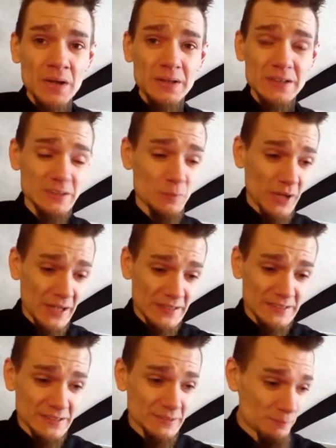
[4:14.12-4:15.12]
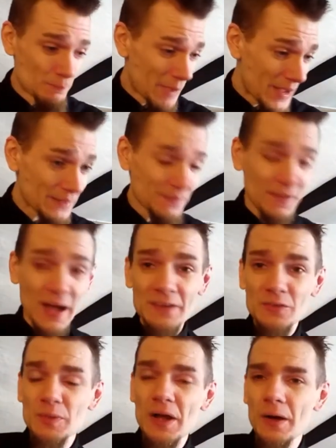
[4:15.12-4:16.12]
Someone has to make that, and
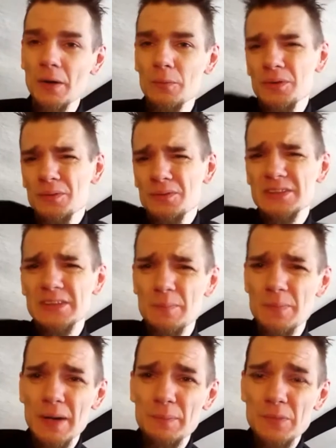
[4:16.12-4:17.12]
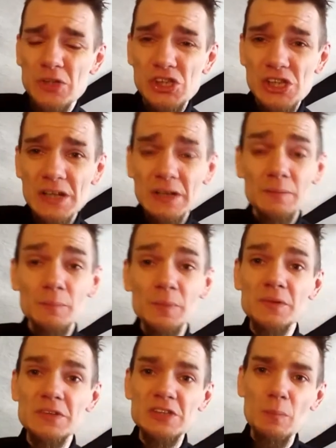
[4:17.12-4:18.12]
you'll be like, oh, well, it was done by a machine,
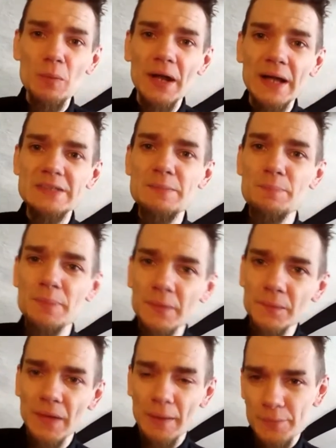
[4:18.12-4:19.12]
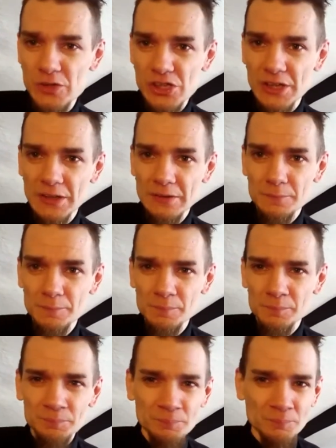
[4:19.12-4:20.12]
but someone had to build that machine.
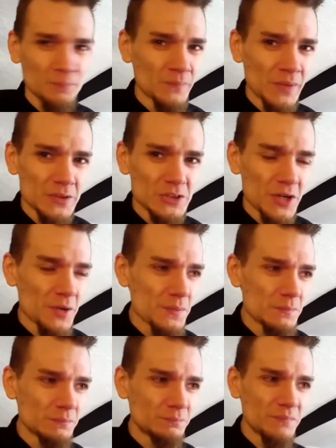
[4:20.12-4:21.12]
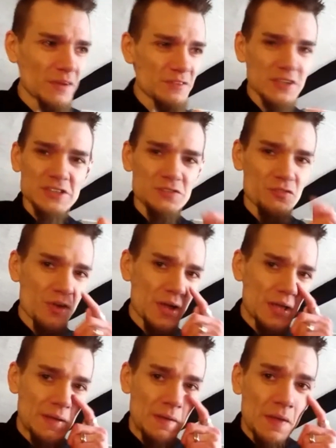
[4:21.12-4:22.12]
So nothing is
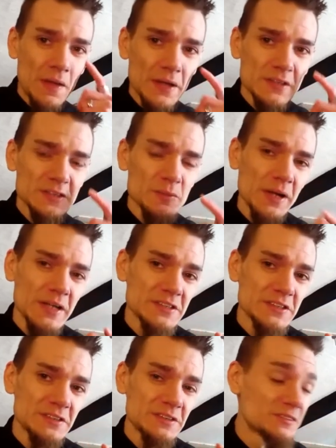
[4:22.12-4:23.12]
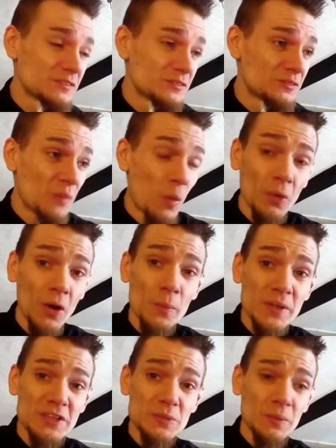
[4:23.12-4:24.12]
free, and someone has to go
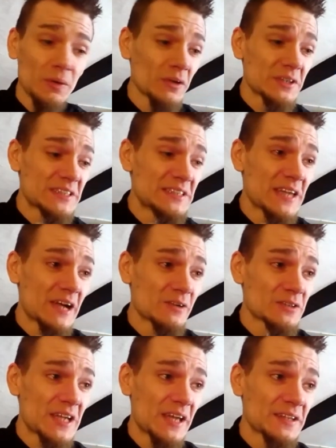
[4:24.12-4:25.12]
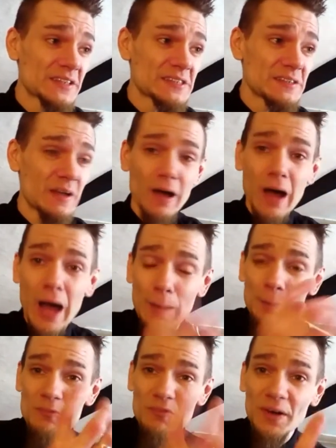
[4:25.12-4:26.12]
into a lot of detail to get this
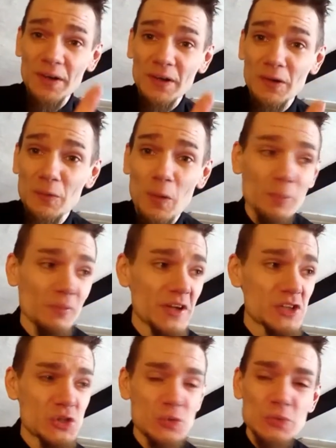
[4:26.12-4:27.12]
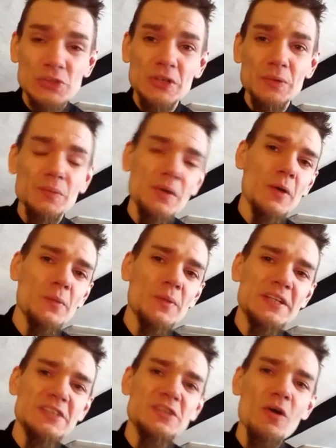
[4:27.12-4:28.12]
up and running and operational. So no,
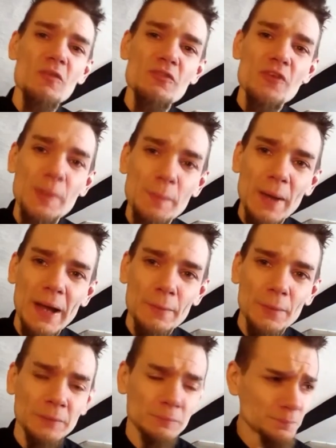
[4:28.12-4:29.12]
it's not free power.